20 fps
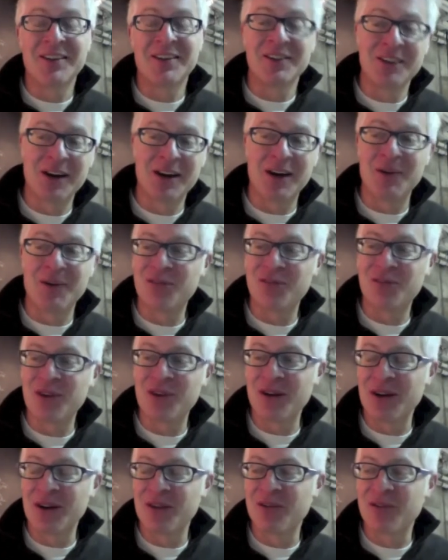Yeah,
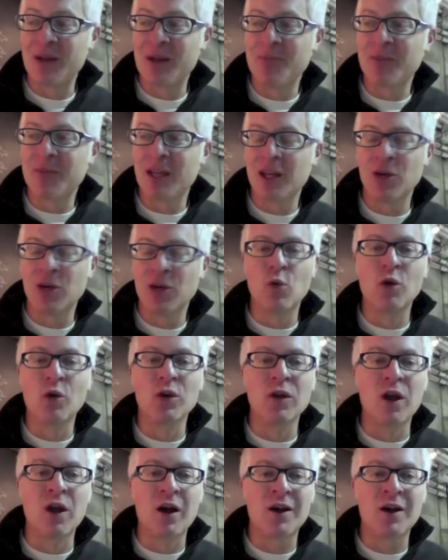fair enough. It
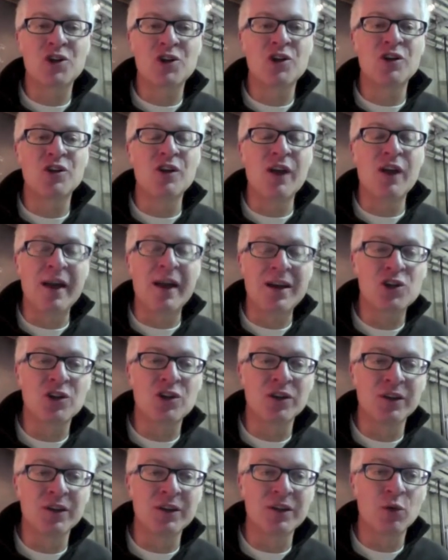will launch
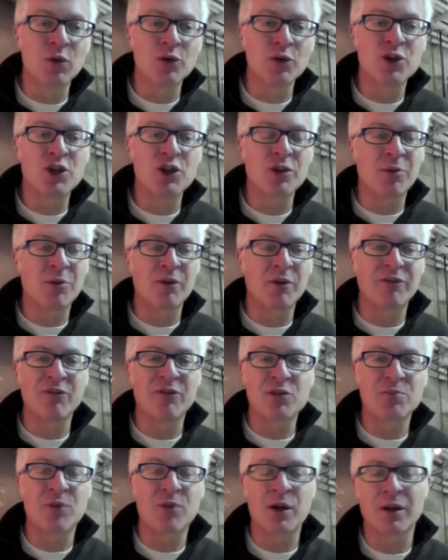nationally. We'll ship our
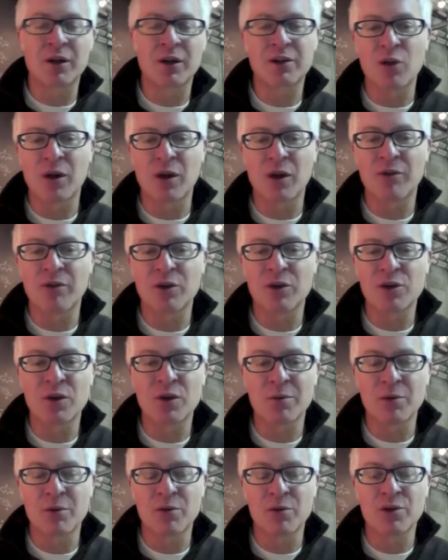first product to all of our
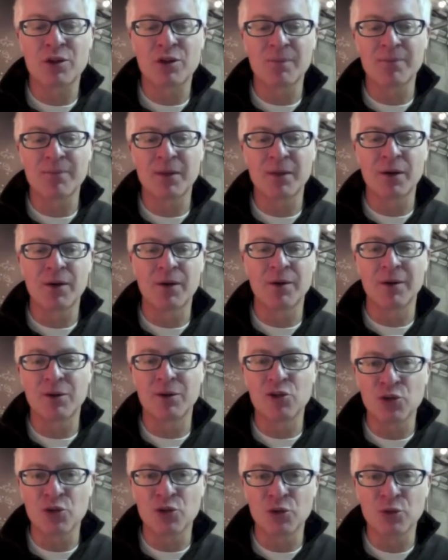distributors
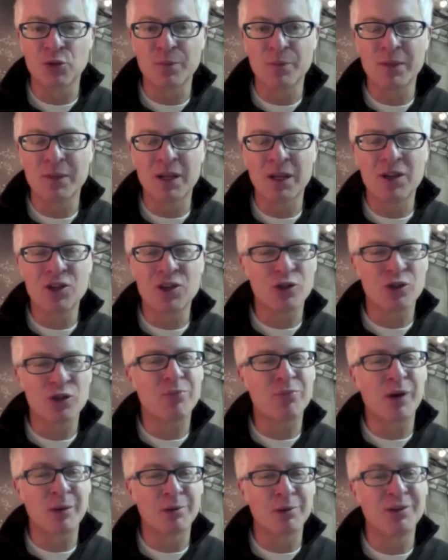in June, so it's
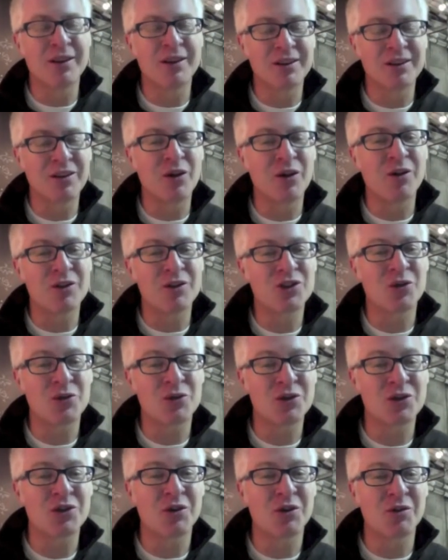probably not in all the
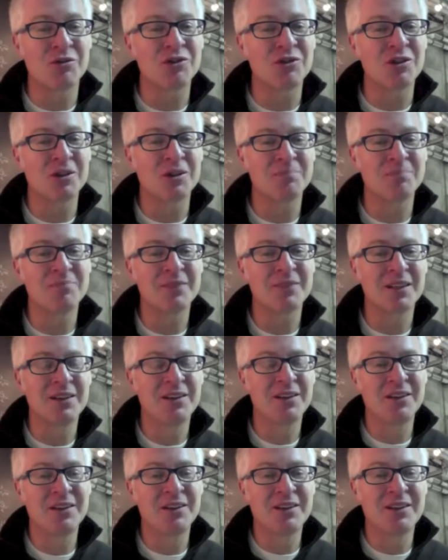store shelves yet.
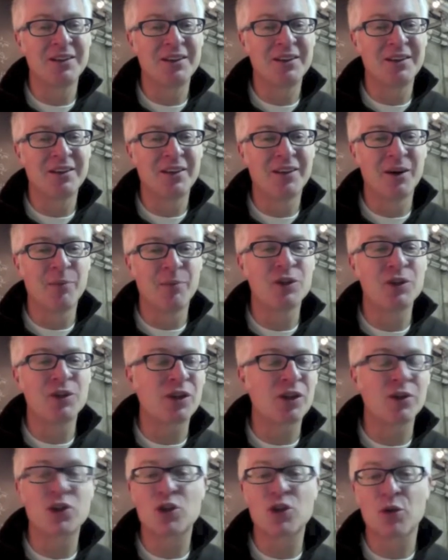It's
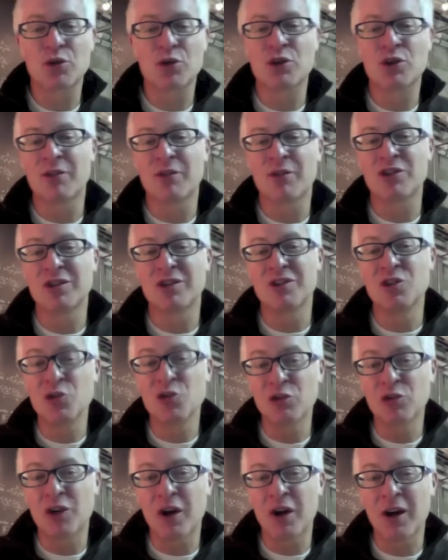on the store shelves in
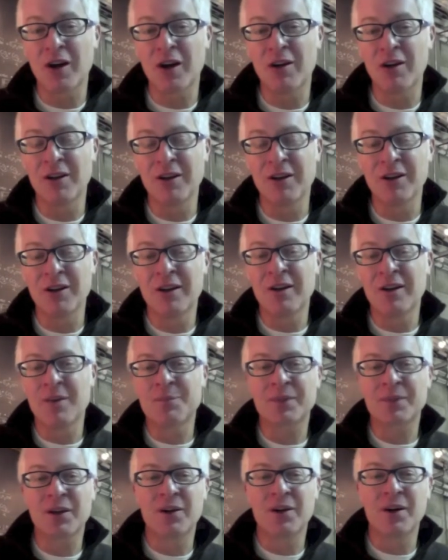Utah
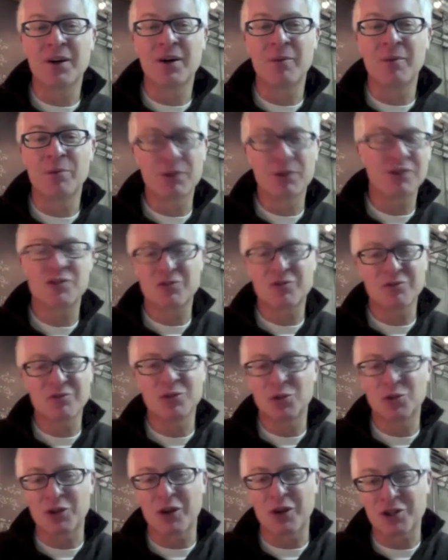because
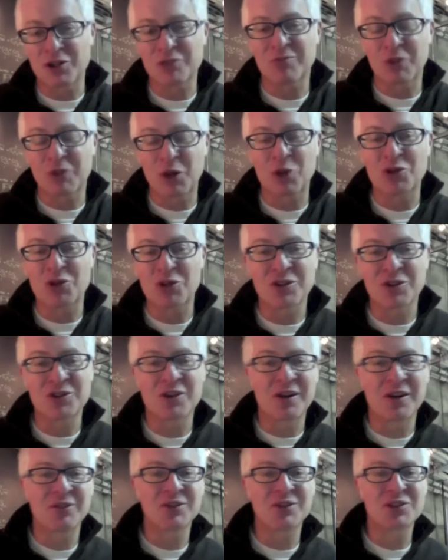Utah's close to
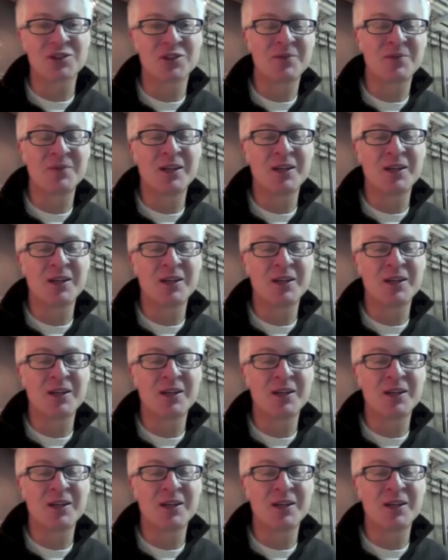us, obviously.